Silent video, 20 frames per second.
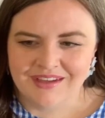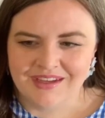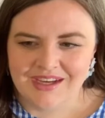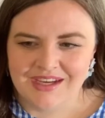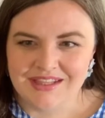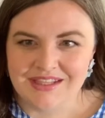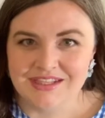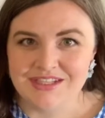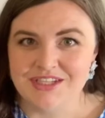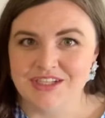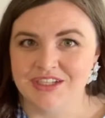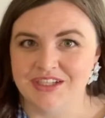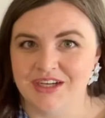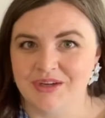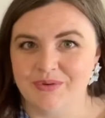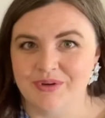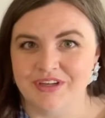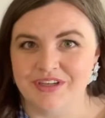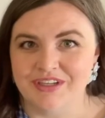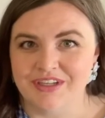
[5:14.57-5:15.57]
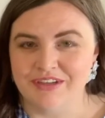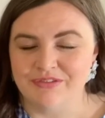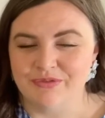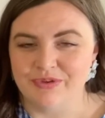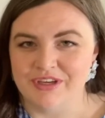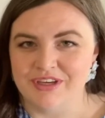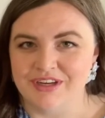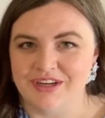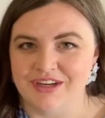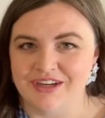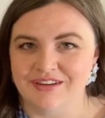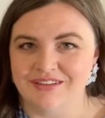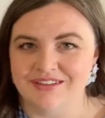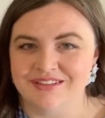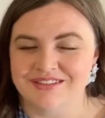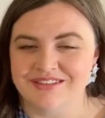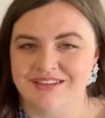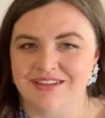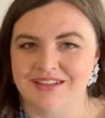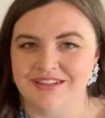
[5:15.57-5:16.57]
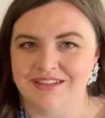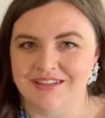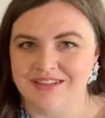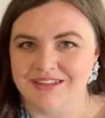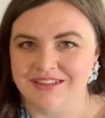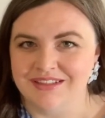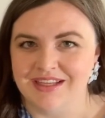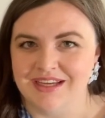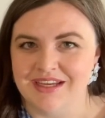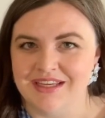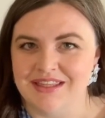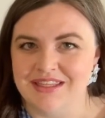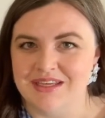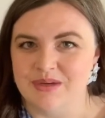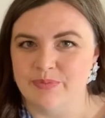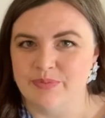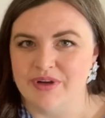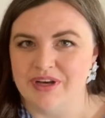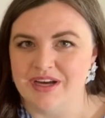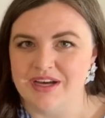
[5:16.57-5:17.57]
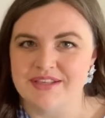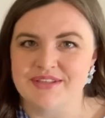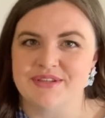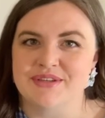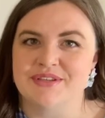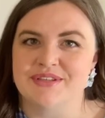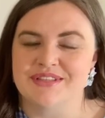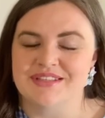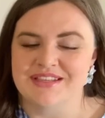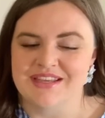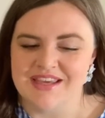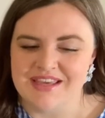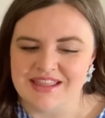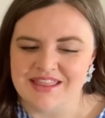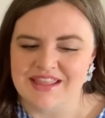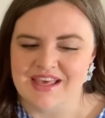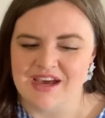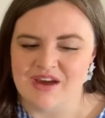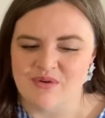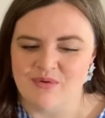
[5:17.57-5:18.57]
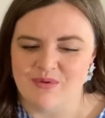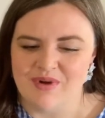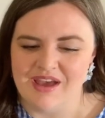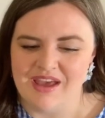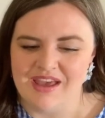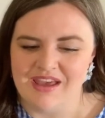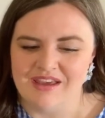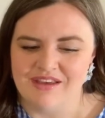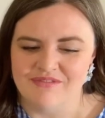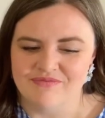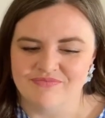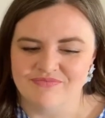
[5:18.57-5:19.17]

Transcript: this year, I wonder if we aren't a little like the apostles in that way.